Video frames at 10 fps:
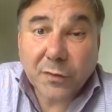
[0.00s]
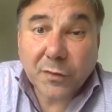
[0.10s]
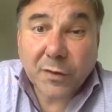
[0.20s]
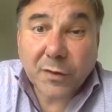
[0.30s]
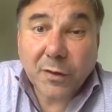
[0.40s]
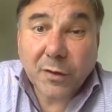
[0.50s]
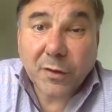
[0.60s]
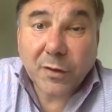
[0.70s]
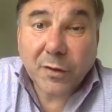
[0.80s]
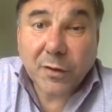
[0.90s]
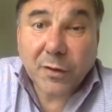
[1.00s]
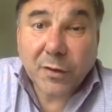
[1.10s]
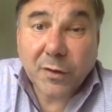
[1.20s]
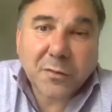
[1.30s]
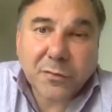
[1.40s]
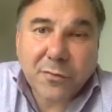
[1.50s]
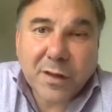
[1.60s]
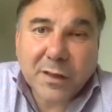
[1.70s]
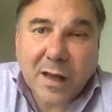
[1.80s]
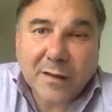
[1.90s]
your member states because you
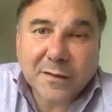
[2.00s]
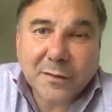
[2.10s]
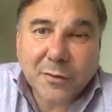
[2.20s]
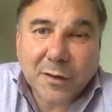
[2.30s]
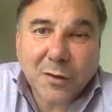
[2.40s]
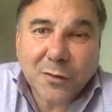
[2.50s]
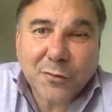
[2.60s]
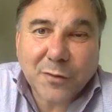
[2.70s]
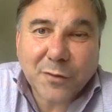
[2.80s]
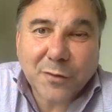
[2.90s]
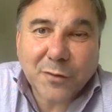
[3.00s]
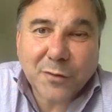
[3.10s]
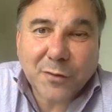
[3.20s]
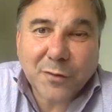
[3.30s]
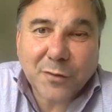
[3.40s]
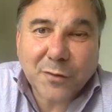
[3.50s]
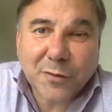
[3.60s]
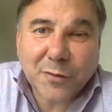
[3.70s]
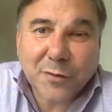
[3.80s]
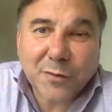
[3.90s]
realize that you cannot treat differently
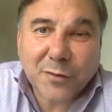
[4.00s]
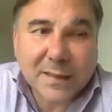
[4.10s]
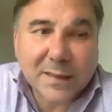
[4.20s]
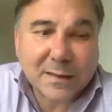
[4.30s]
people who want to